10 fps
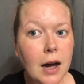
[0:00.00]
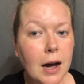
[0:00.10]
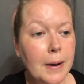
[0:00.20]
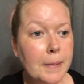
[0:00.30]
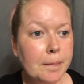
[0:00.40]

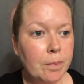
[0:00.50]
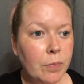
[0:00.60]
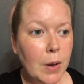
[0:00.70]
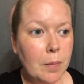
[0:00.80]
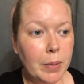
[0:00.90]
Um,
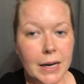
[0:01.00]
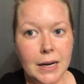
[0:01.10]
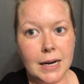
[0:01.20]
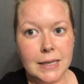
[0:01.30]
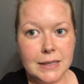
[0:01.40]

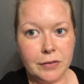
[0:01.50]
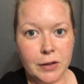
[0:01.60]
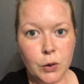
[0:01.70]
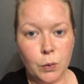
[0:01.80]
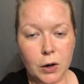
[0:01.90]
but I
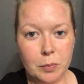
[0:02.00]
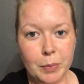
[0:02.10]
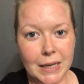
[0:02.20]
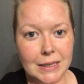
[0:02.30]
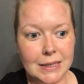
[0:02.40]
definitely work
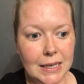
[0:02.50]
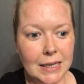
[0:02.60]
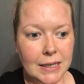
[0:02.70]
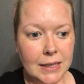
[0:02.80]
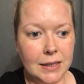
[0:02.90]
best
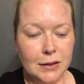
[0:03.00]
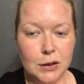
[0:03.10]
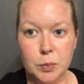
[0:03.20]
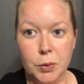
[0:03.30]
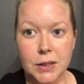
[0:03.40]
in
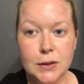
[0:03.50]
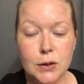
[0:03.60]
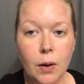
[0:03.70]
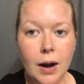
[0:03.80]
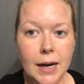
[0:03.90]
sprints.
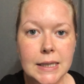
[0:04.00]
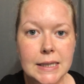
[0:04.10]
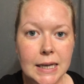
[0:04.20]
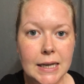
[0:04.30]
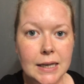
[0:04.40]
So I
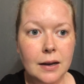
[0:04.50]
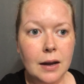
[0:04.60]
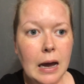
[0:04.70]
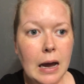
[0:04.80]
did